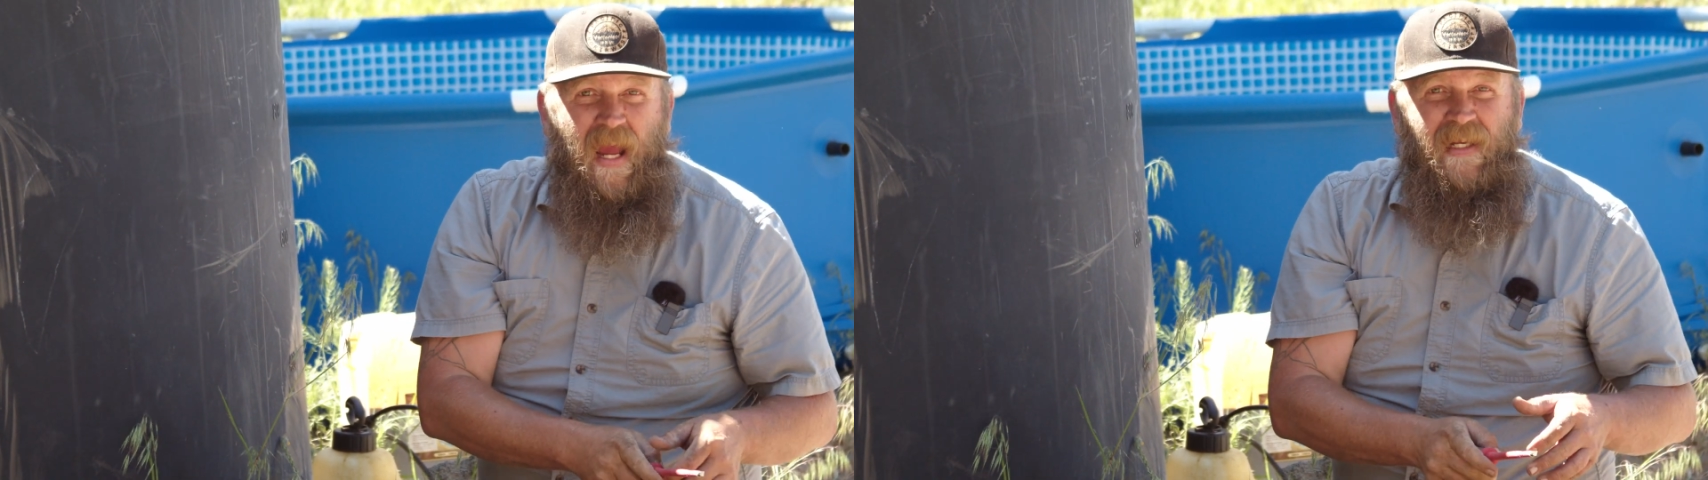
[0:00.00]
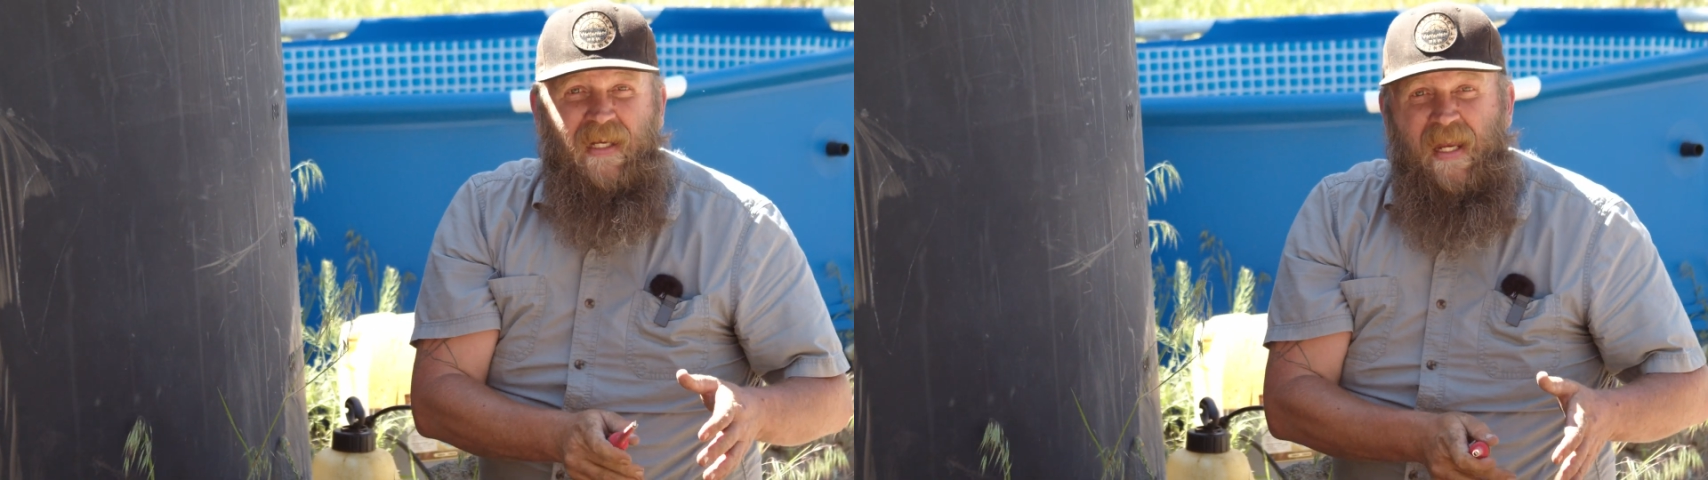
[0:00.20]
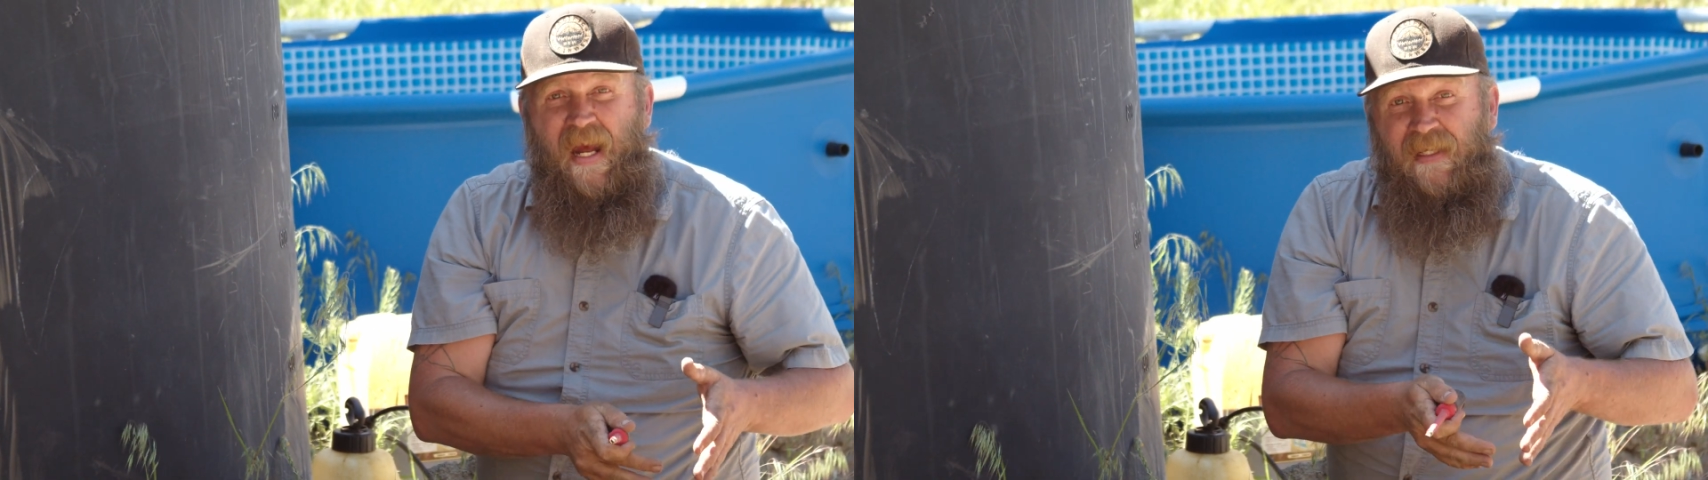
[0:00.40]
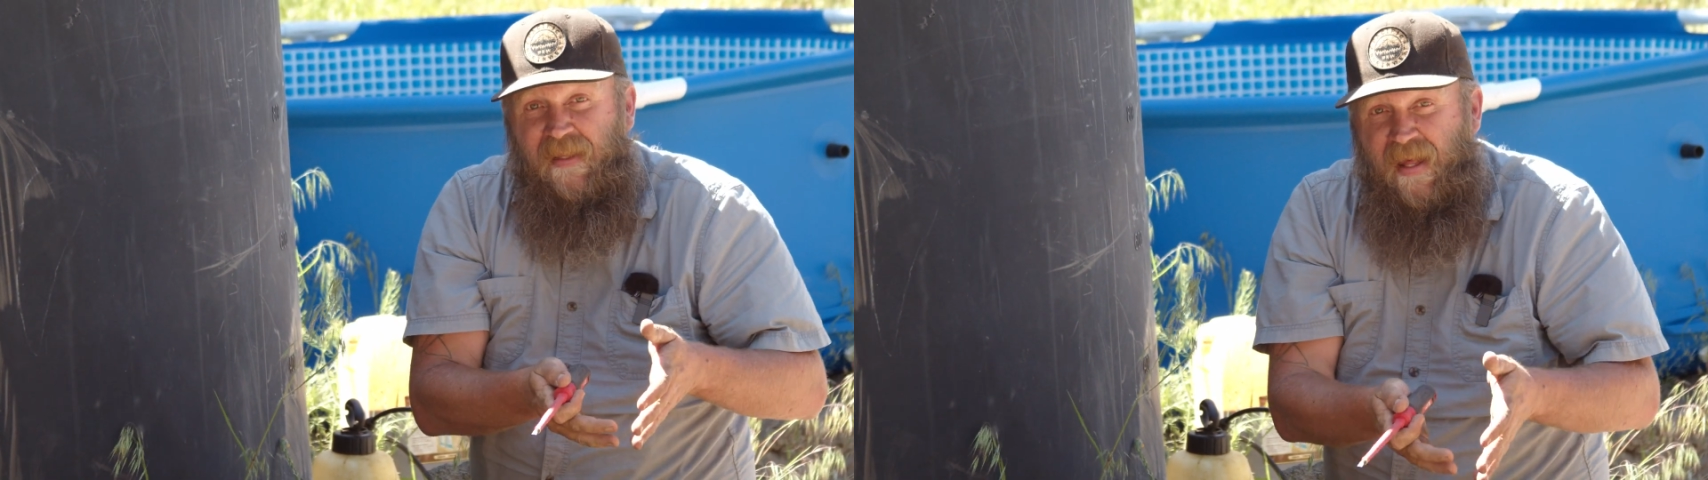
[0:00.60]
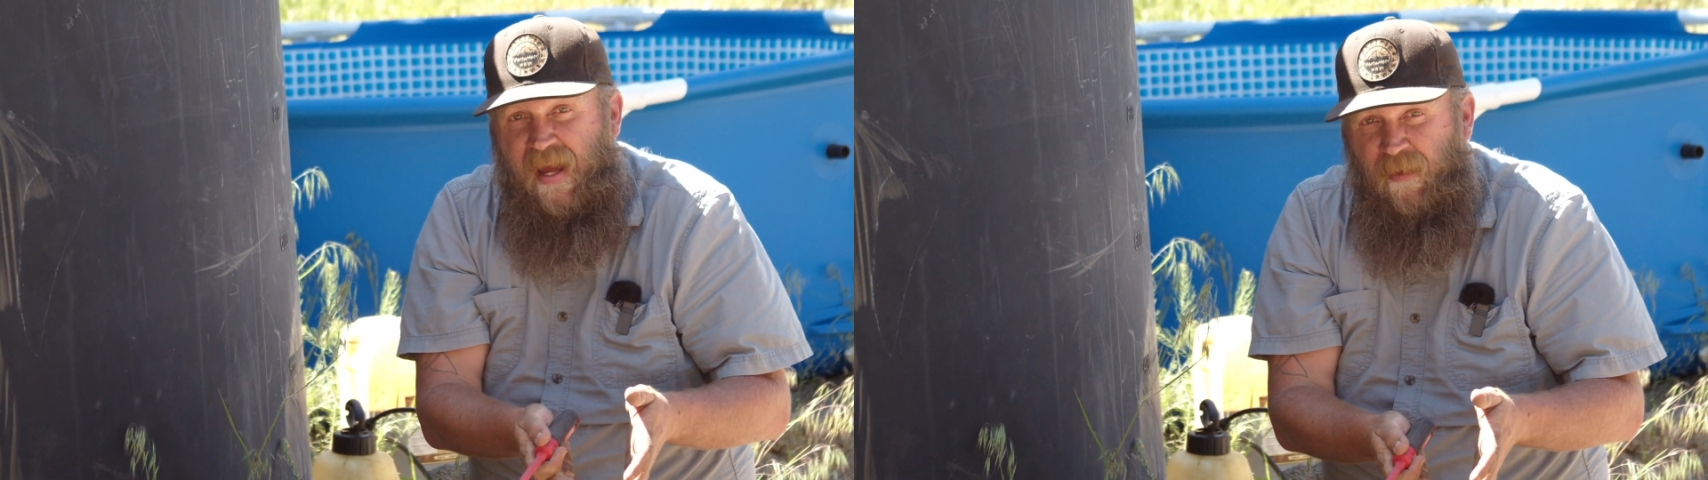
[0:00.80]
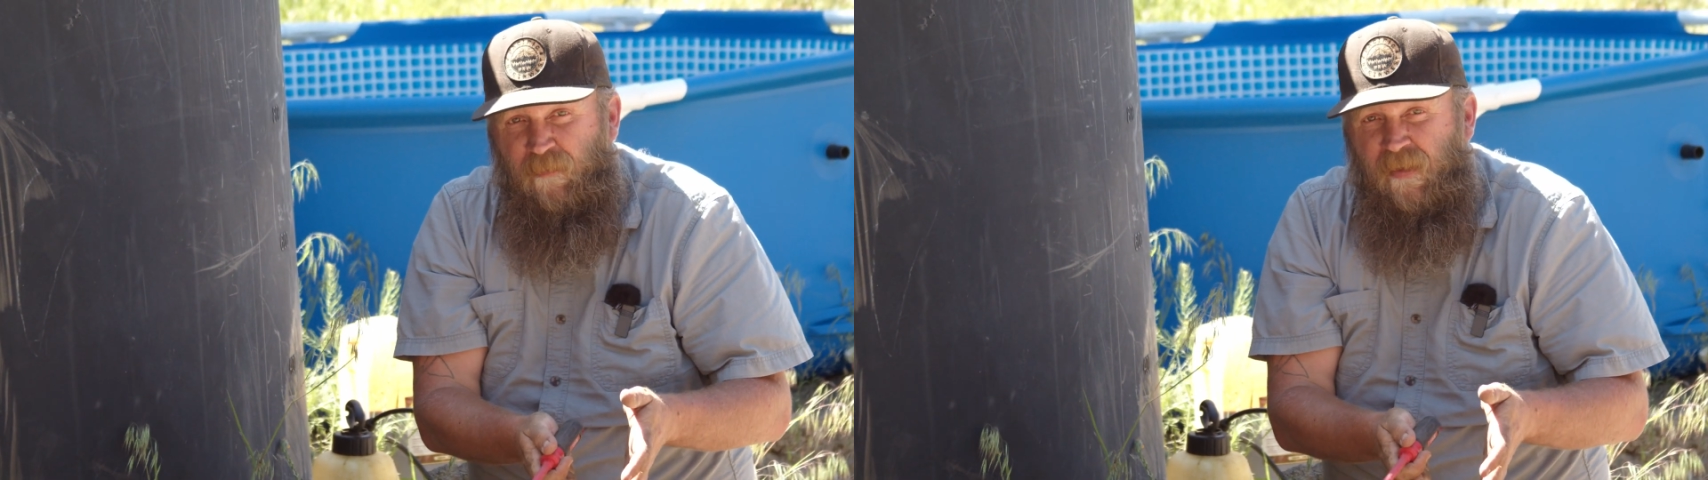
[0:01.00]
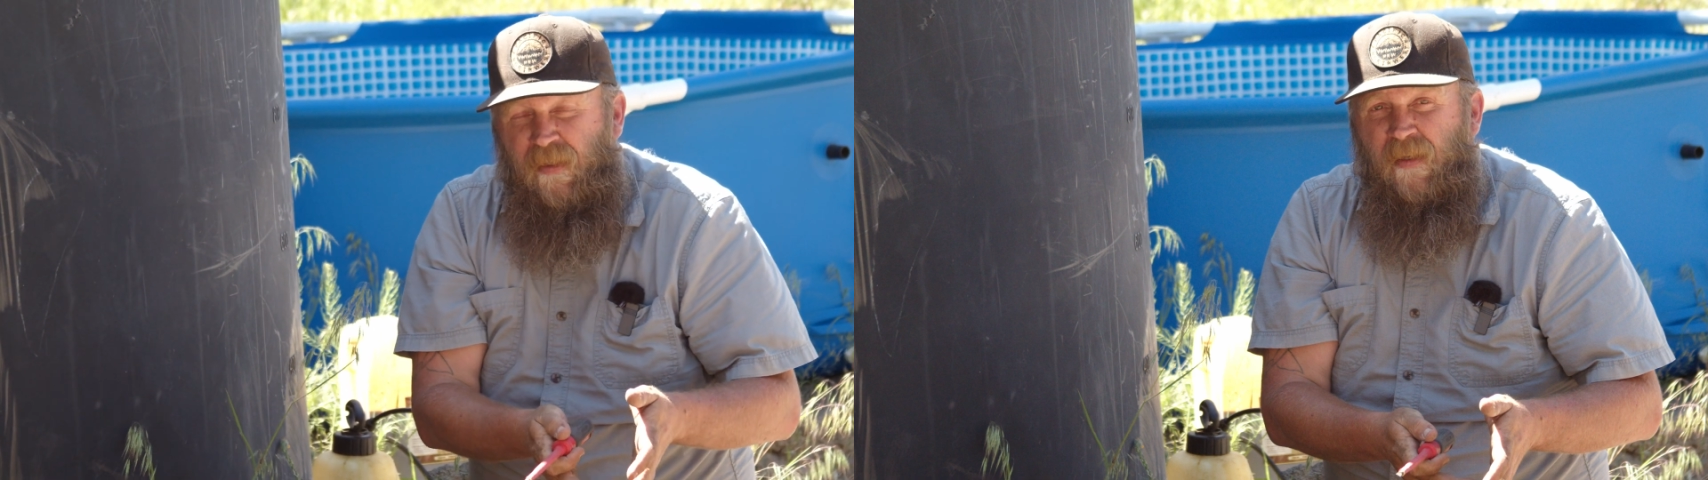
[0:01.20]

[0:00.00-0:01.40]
and connect them.